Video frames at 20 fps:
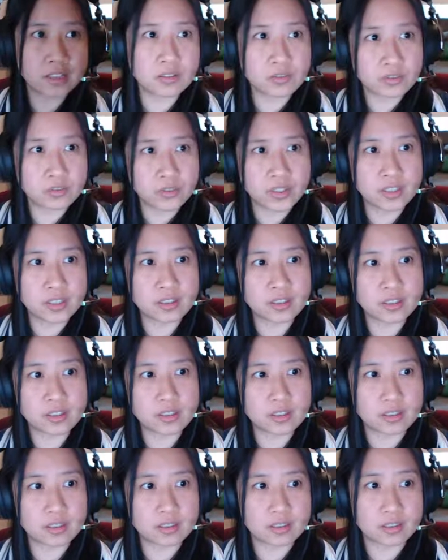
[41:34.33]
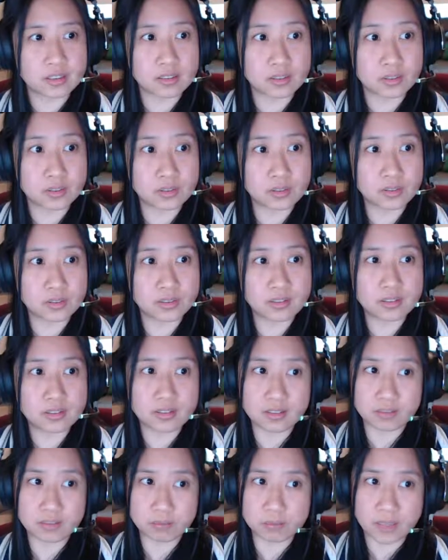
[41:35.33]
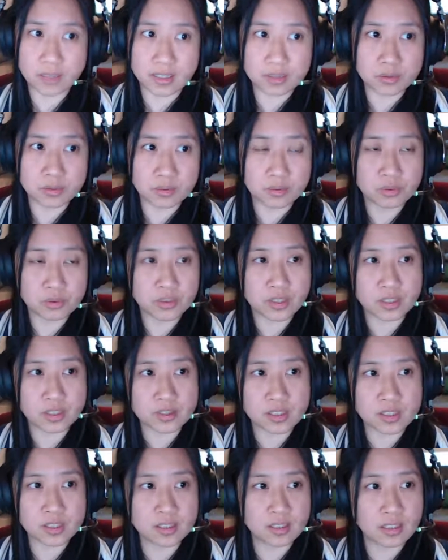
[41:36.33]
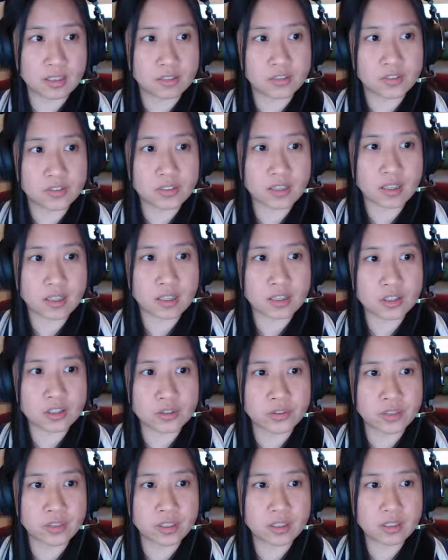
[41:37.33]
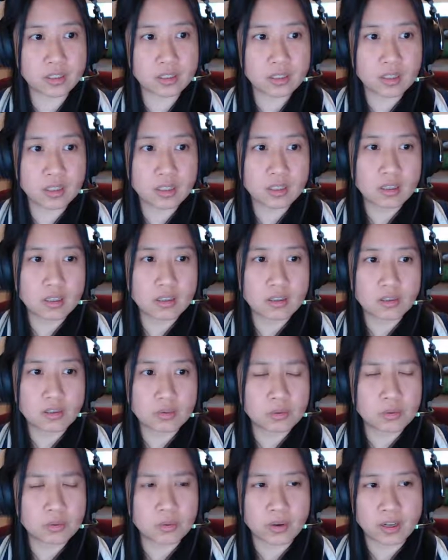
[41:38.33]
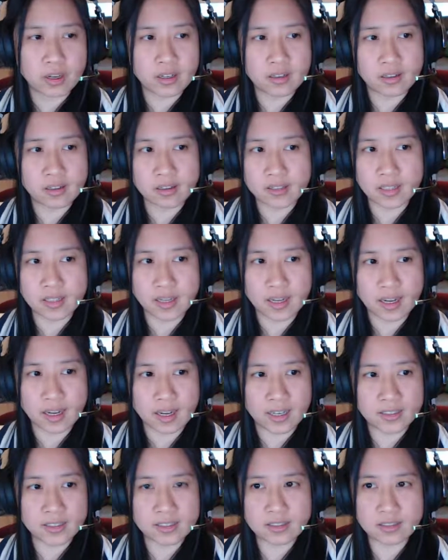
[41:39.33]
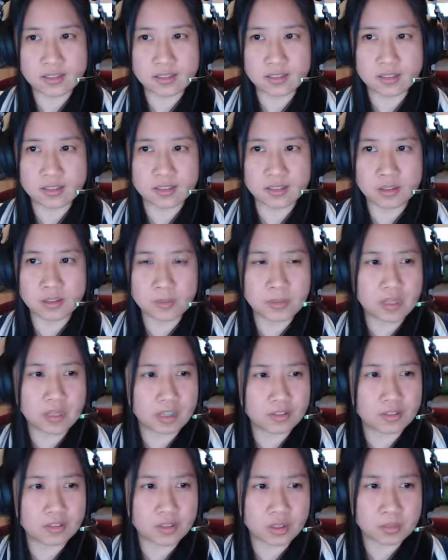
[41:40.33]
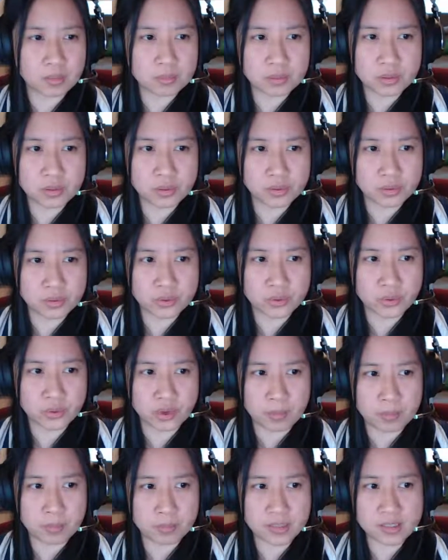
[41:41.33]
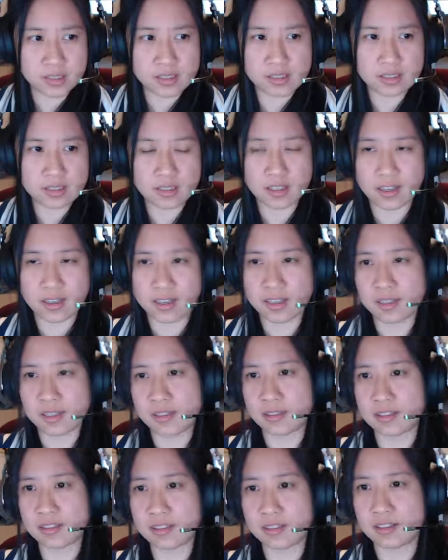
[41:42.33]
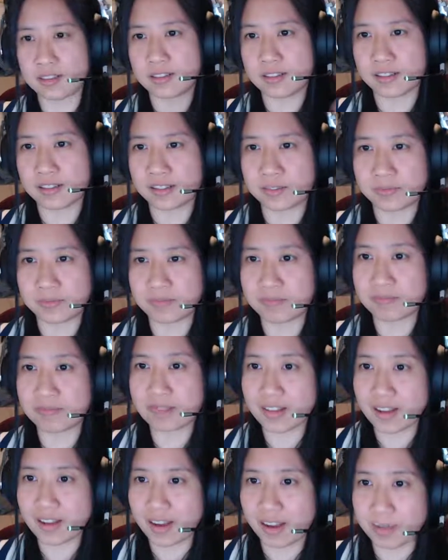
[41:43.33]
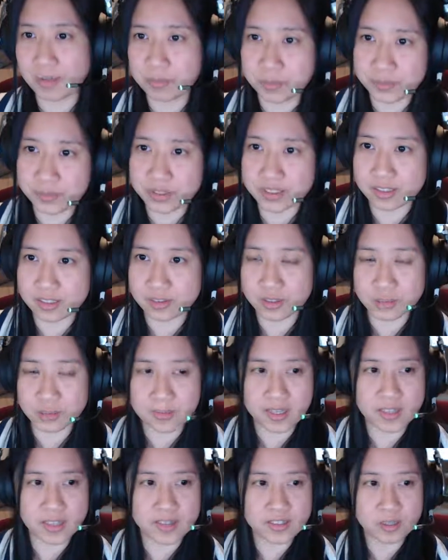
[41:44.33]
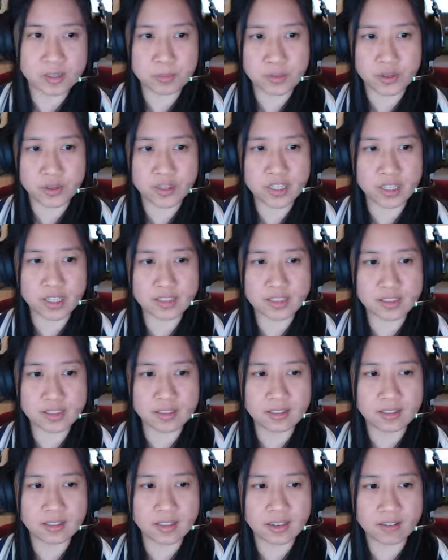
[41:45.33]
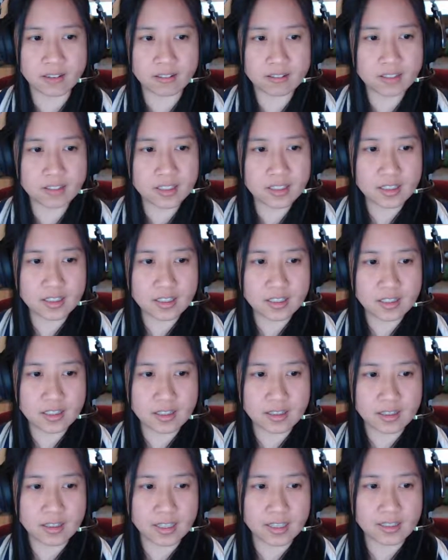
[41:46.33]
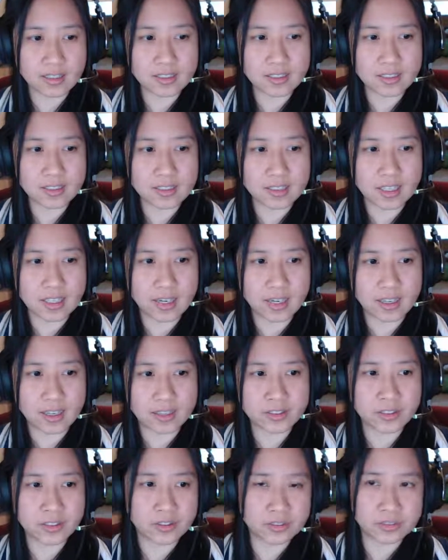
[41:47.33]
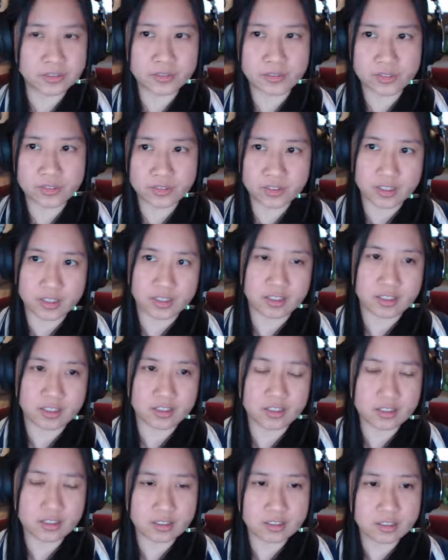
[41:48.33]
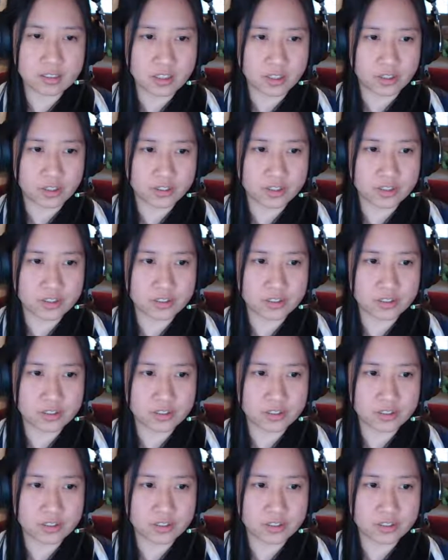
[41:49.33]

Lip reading: with back to 2011 actually, where they had a platform called Drumbits, and I put Tatoeba as a project in there, and it kind of got